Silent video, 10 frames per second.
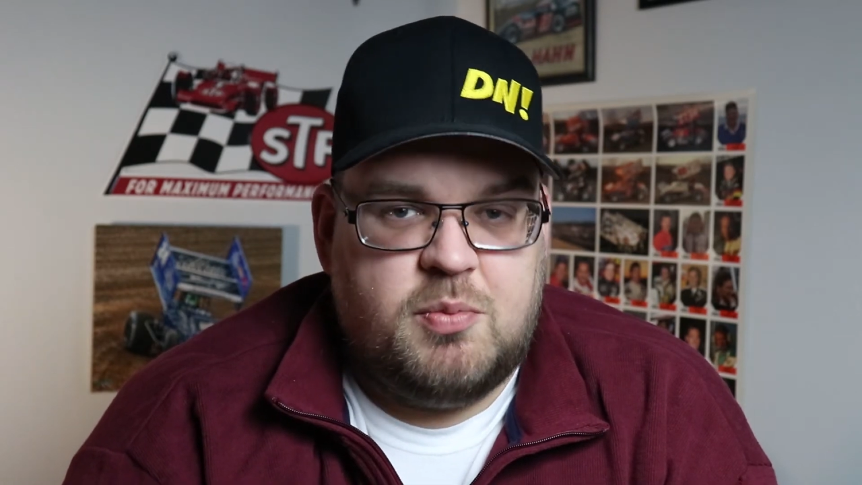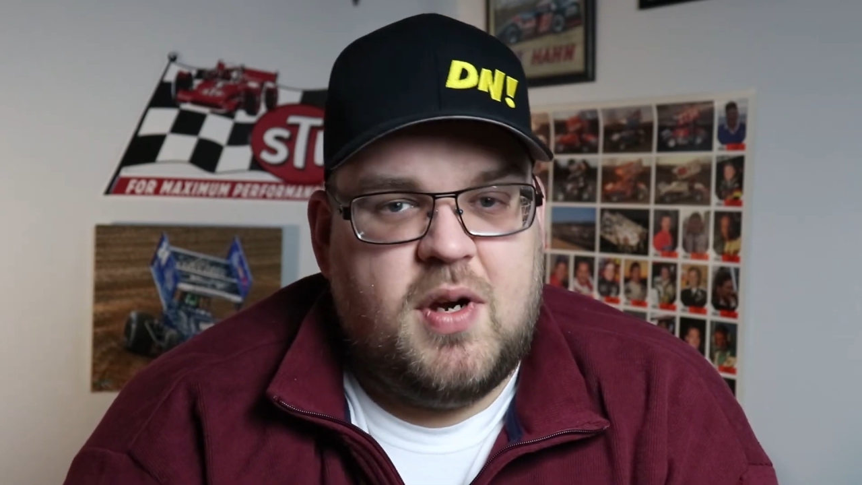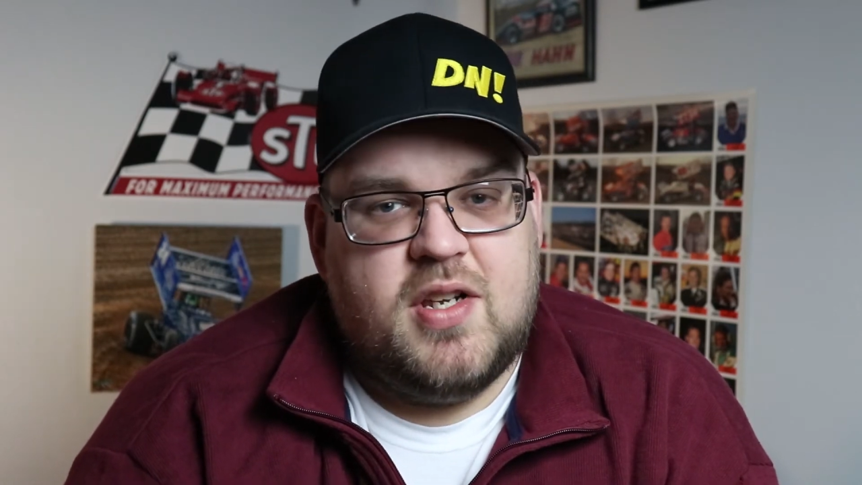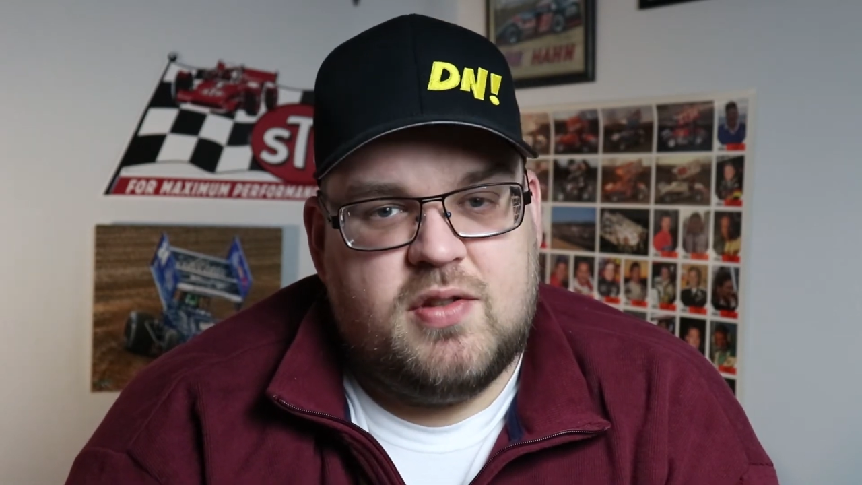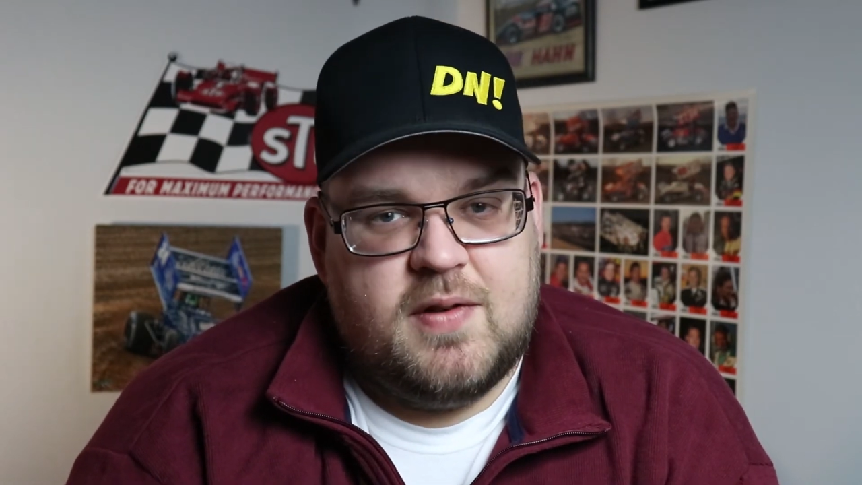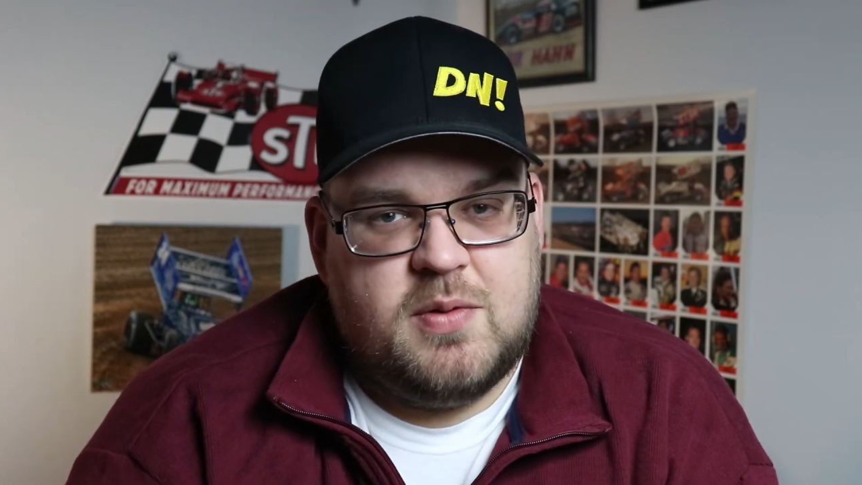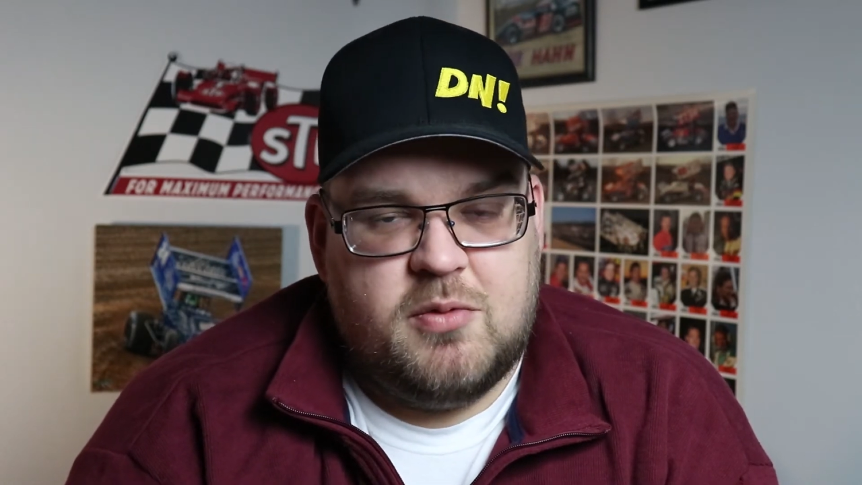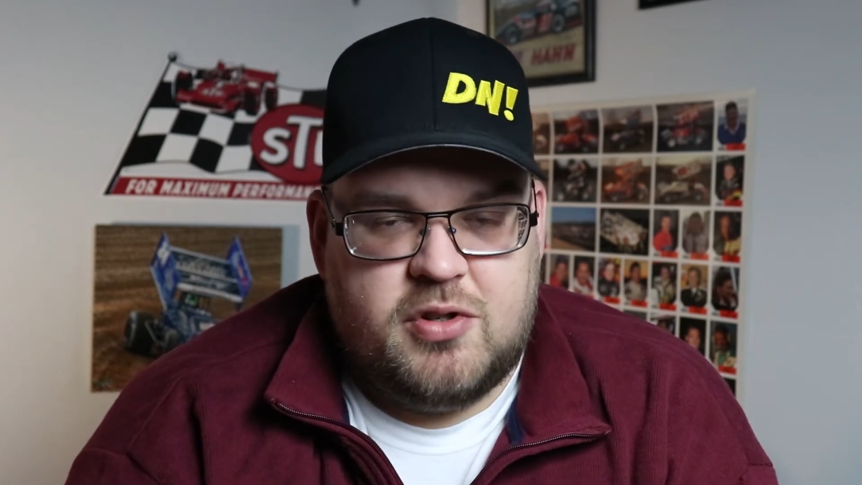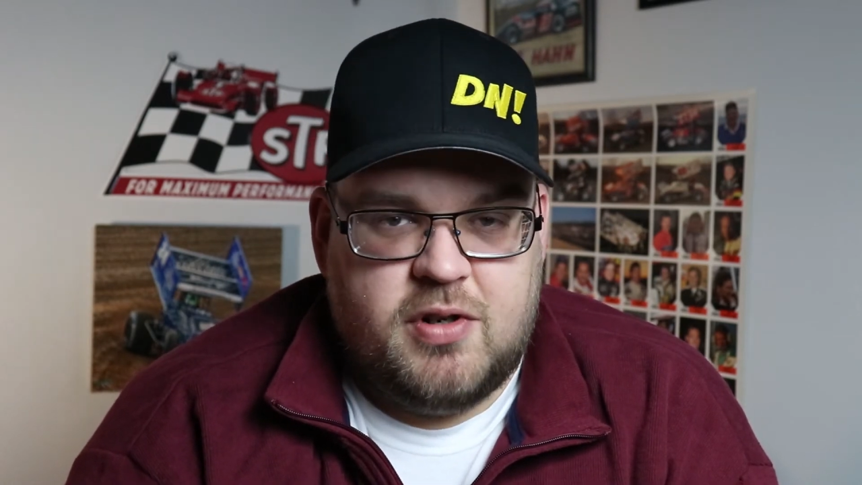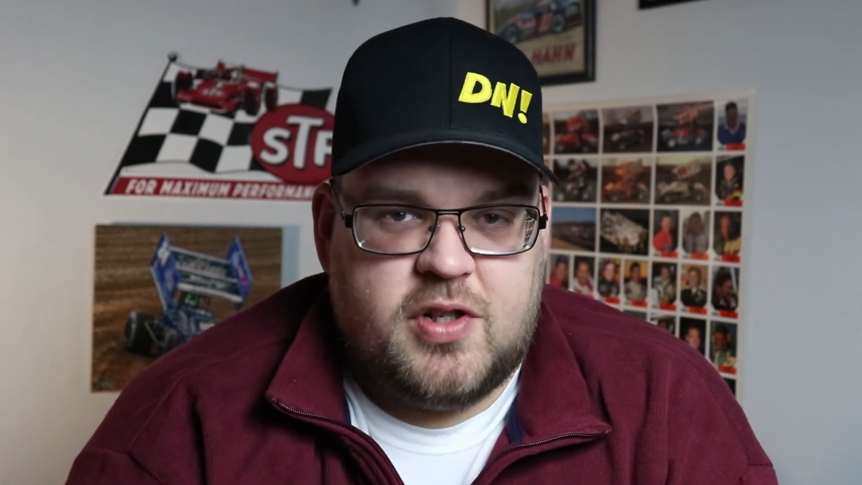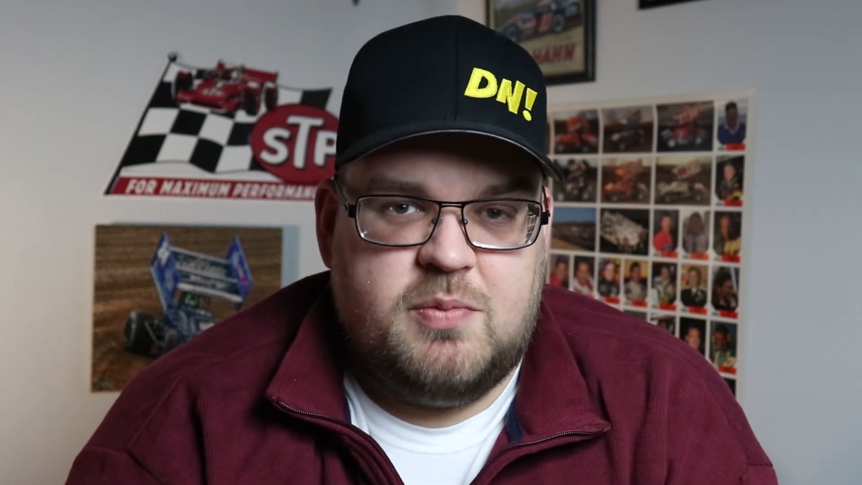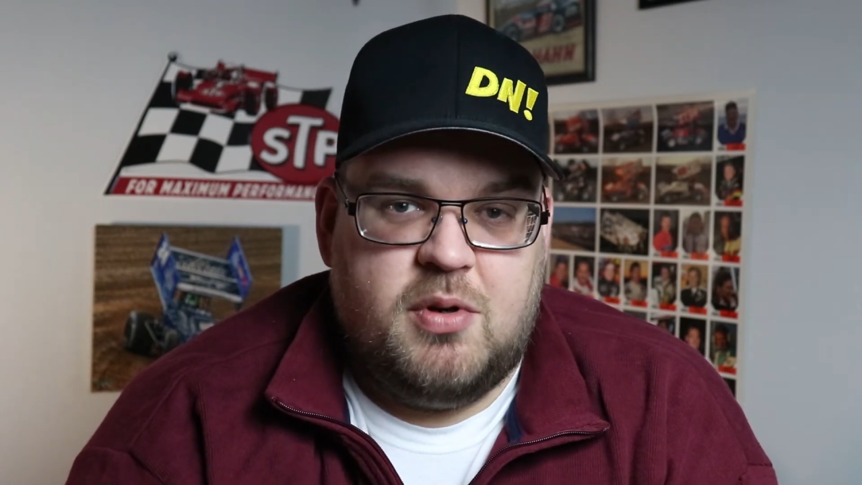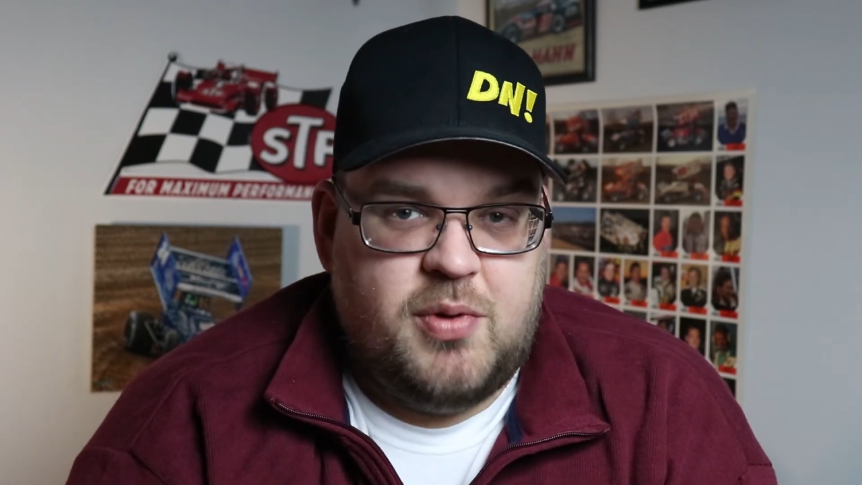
We'll probably still have some restrictions,